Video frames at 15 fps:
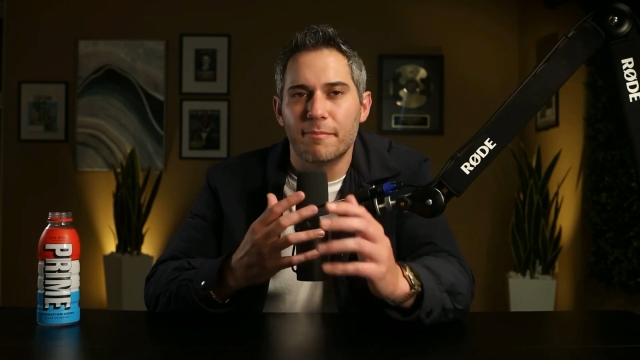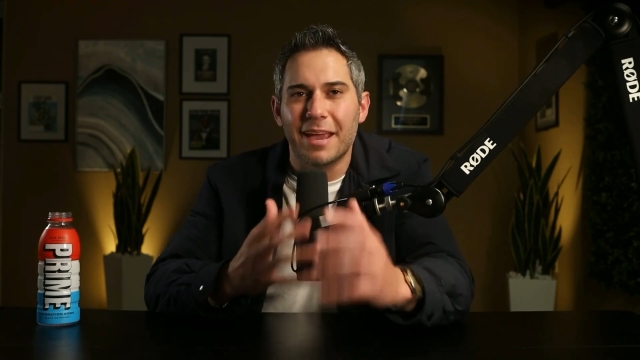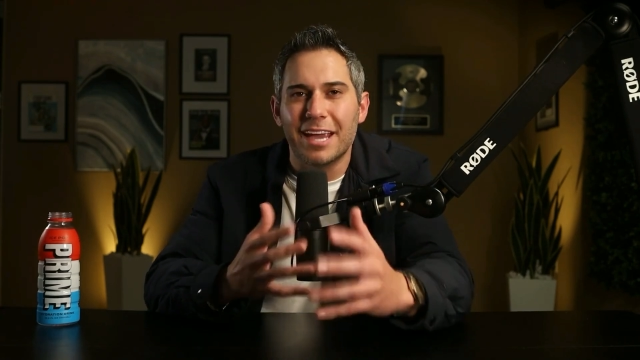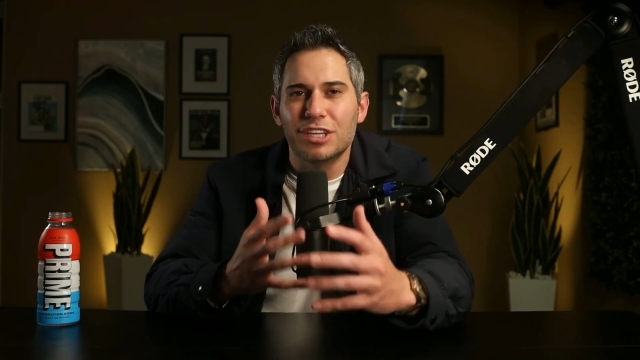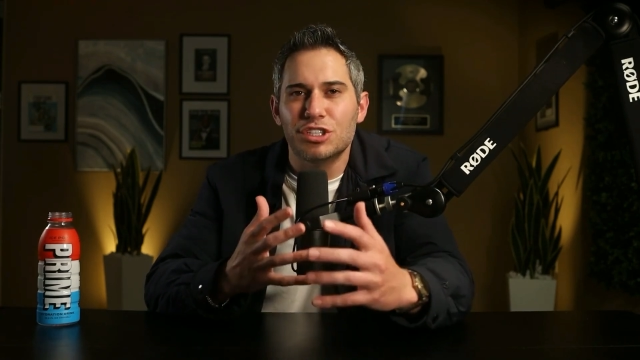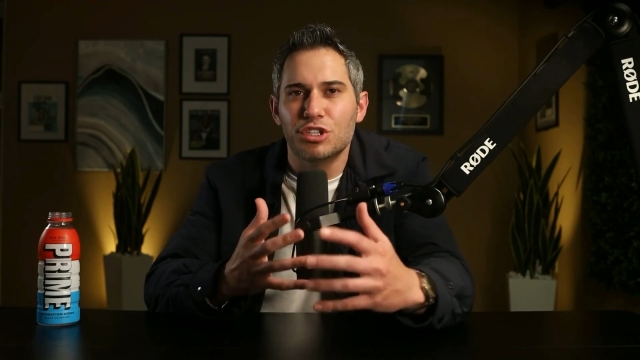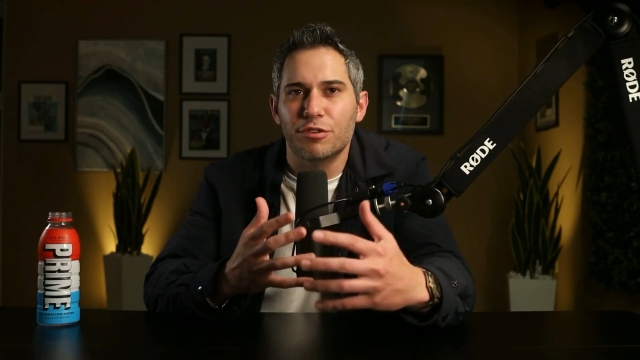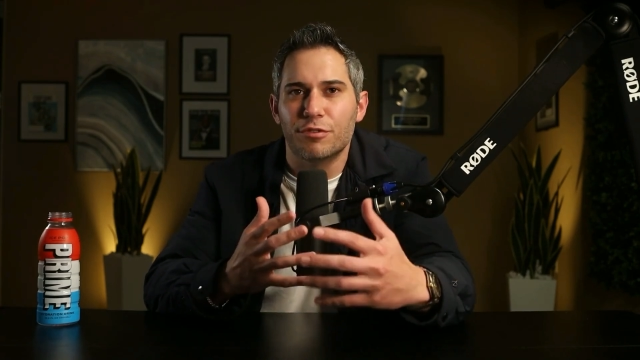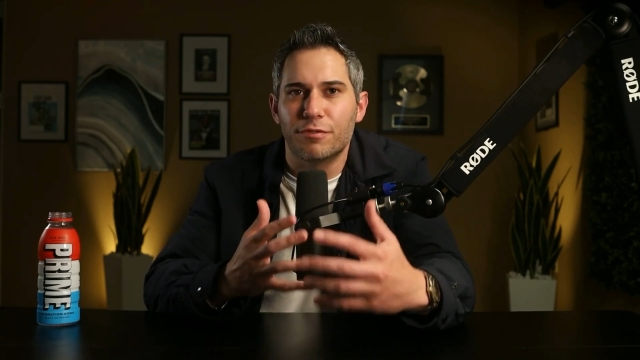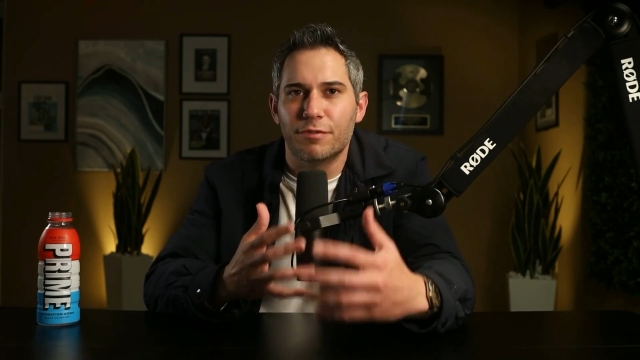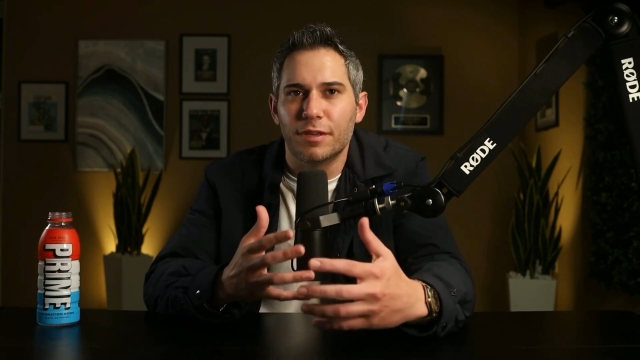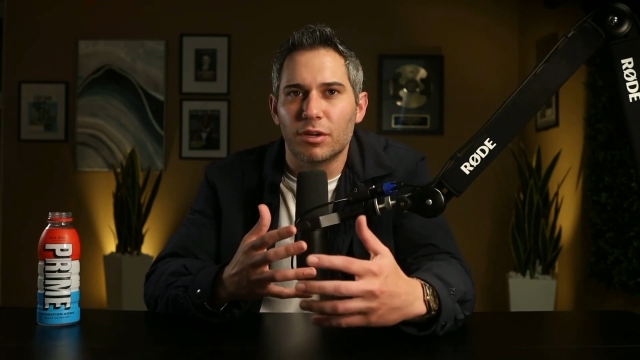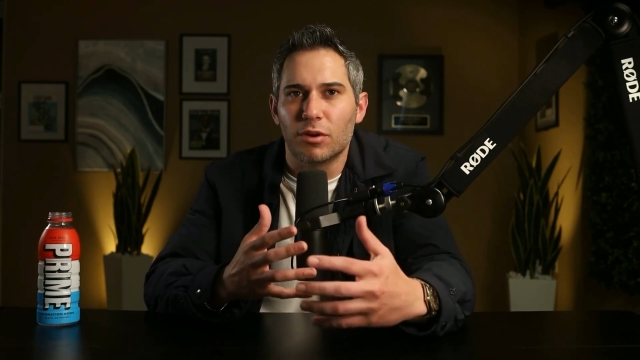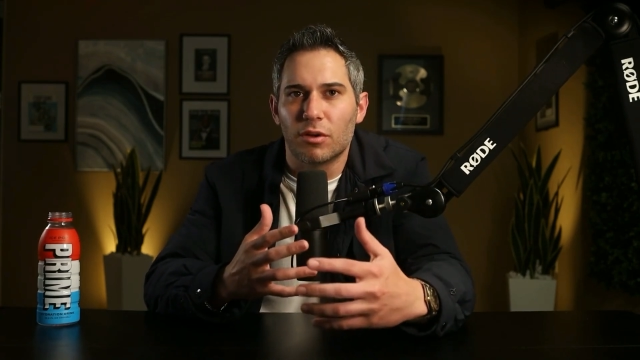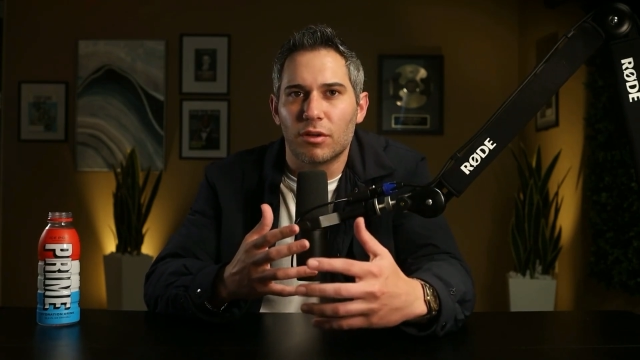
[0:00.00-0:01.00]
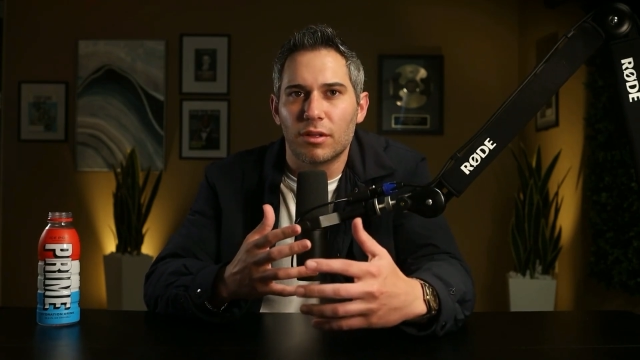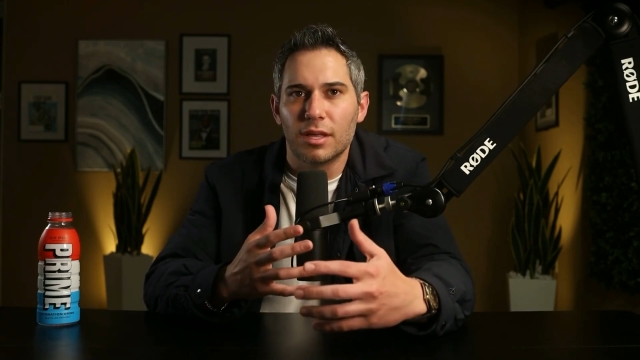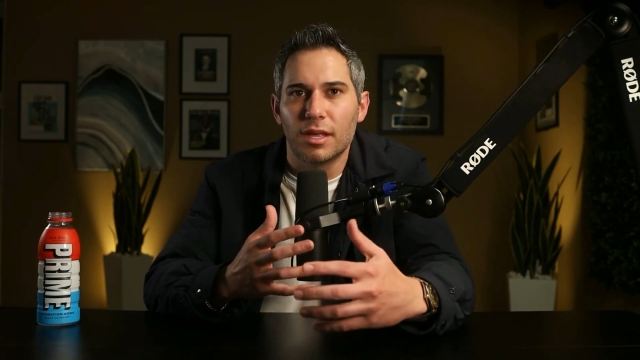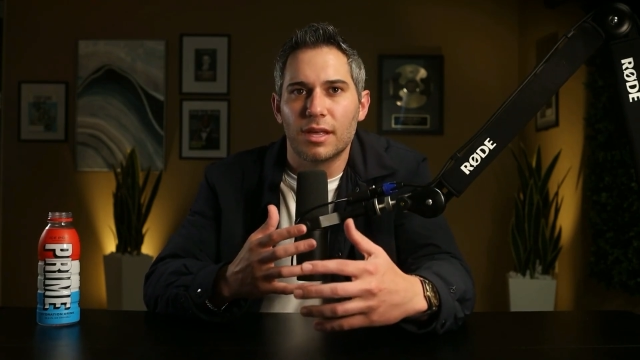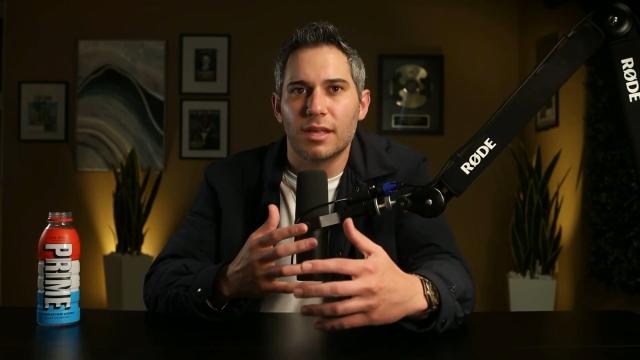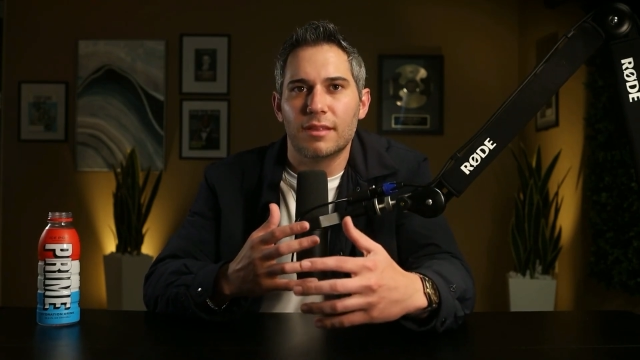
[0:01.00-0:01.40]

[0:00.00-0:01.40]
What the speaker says: made you feel